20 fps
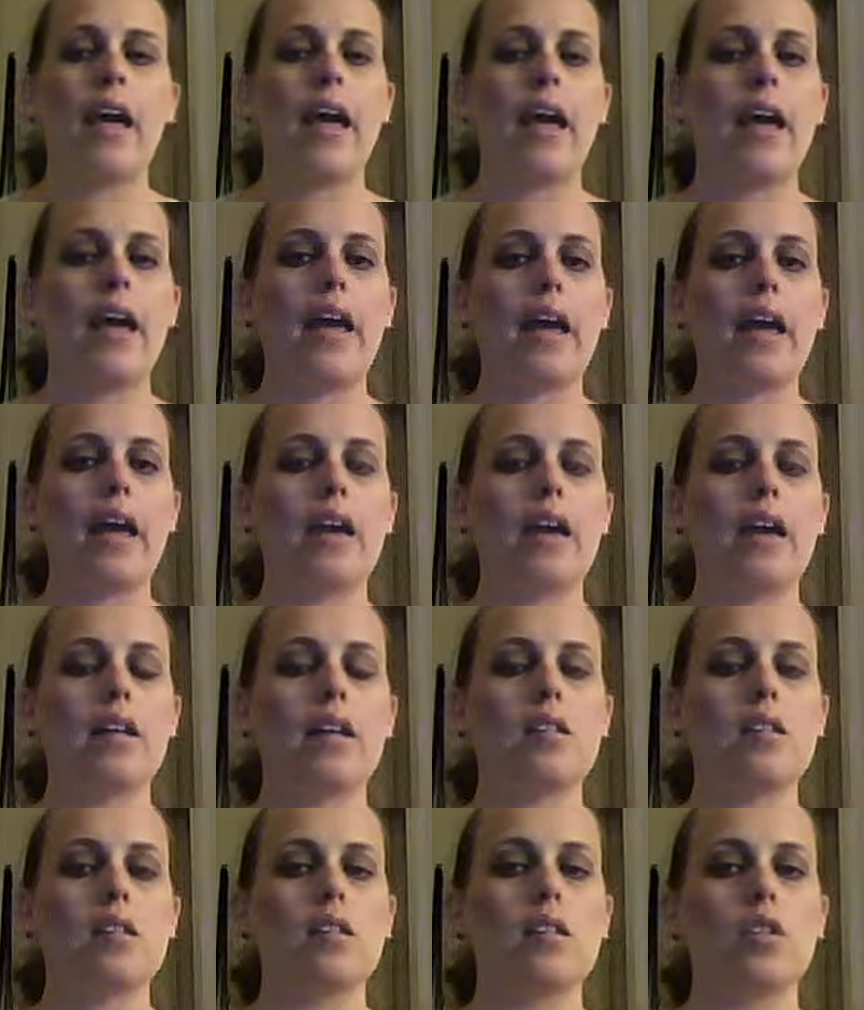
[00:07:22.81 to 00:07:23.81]

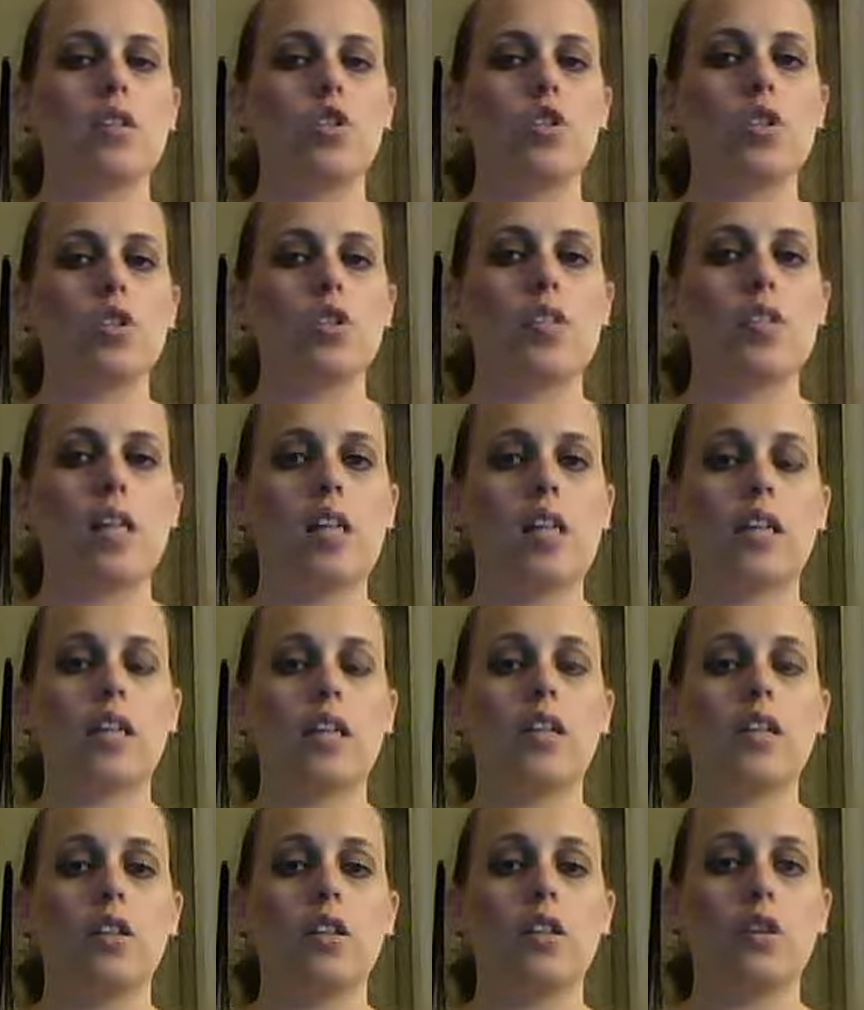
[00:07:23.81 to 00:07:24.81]
and she's
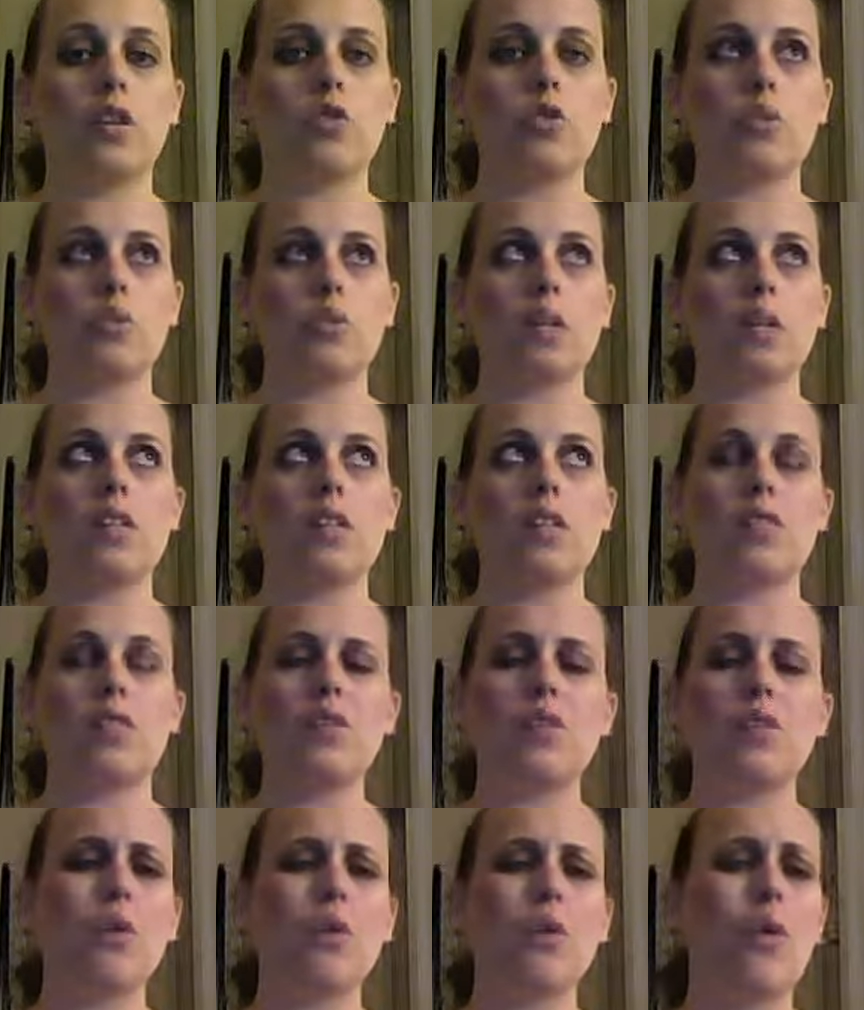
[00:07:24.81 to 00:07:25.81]
selling the lotion because if
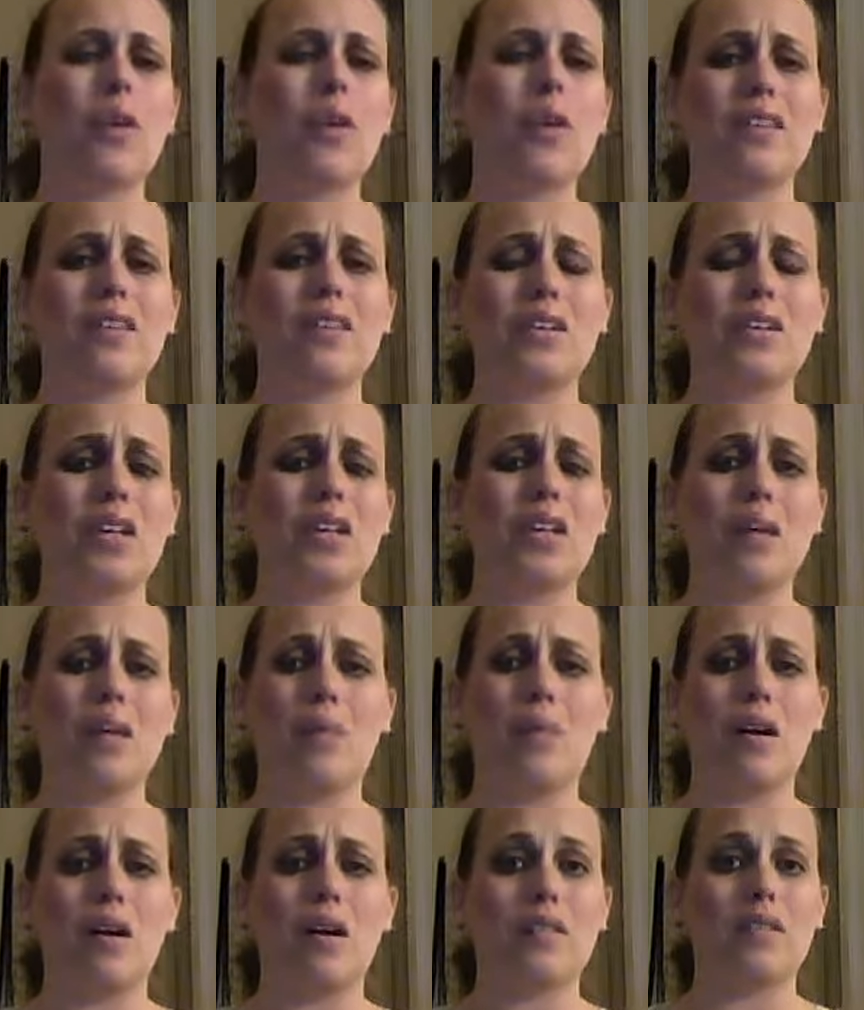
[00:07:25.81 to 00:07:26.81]
you go and look it up
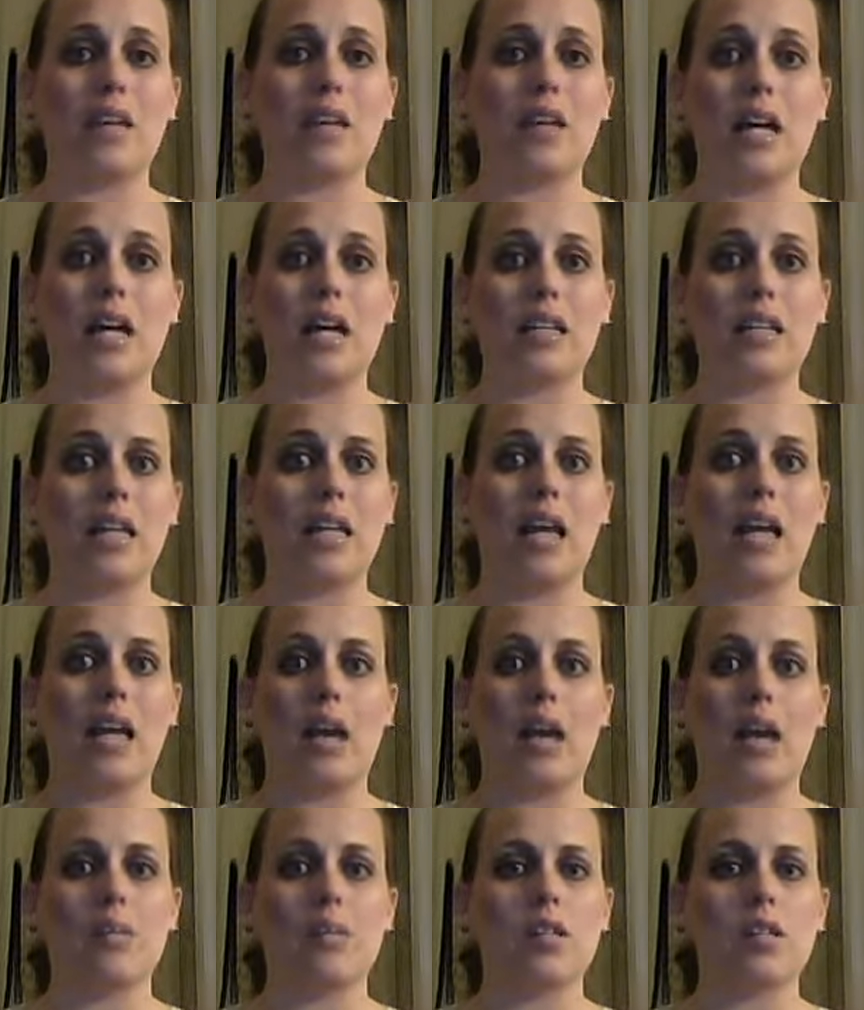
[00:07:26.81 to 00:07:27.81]
online like
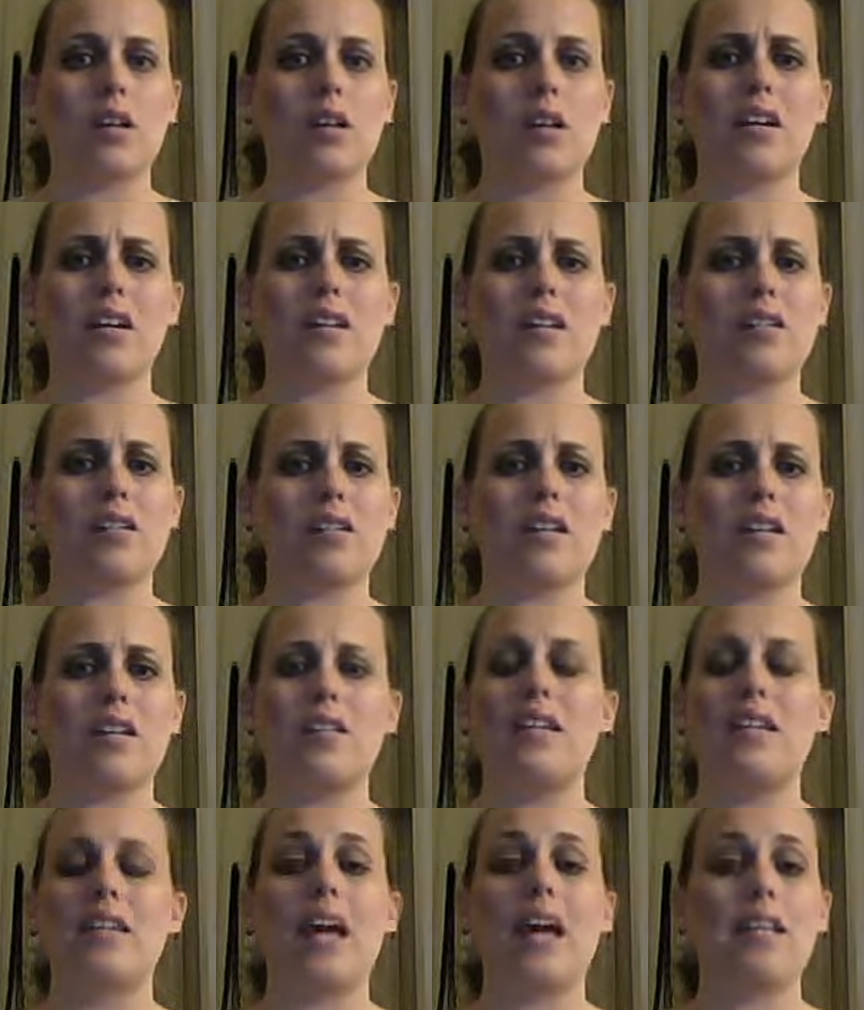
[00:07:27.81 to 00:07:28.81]
Amazon it costs like
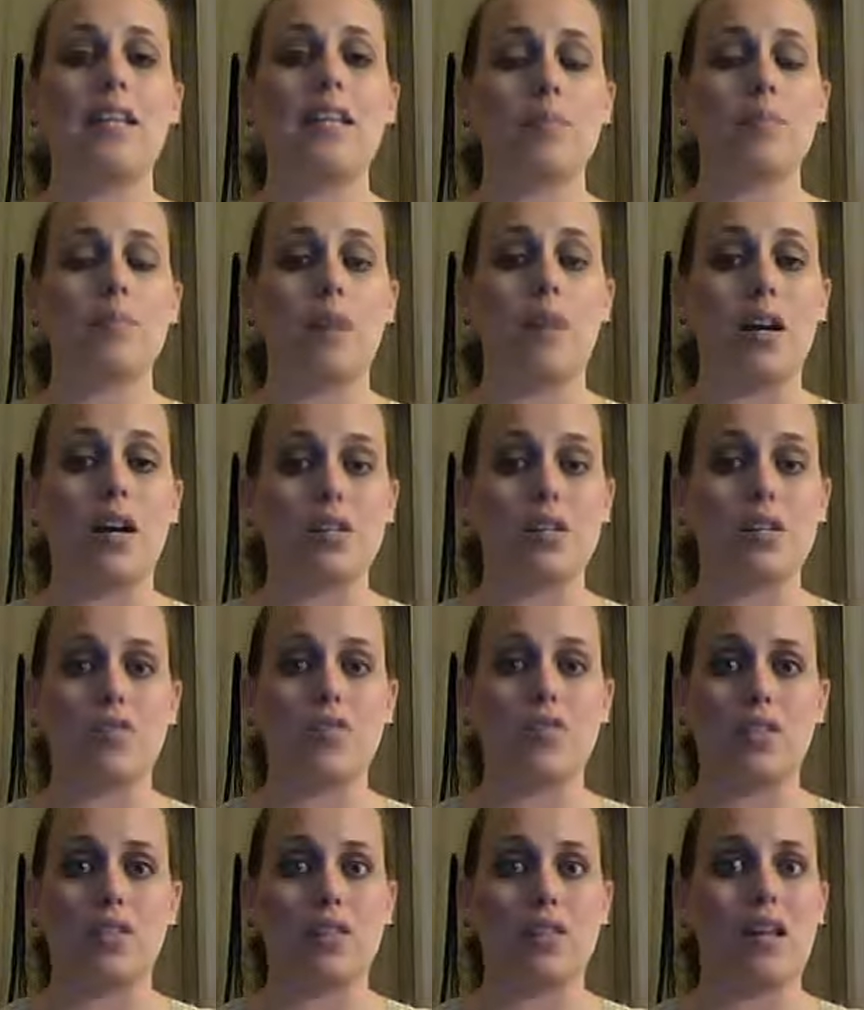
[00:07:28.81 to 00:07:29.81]
90 bucks
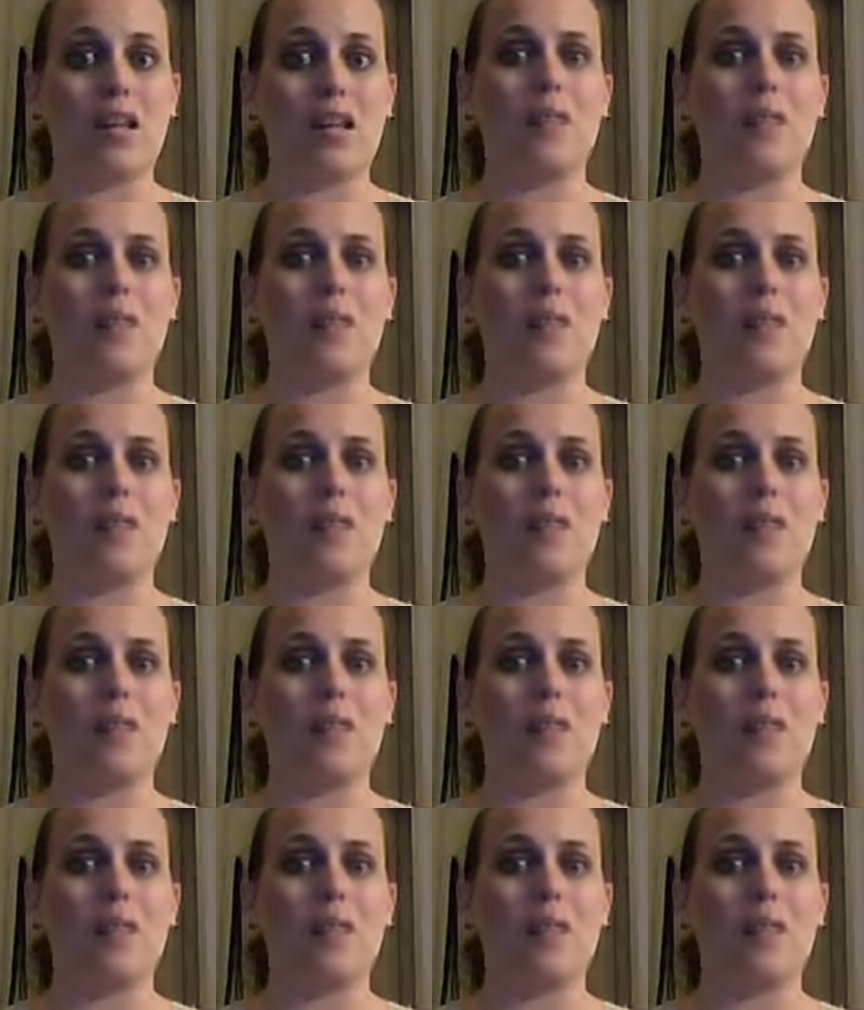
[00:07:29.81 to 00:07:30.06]
for the set.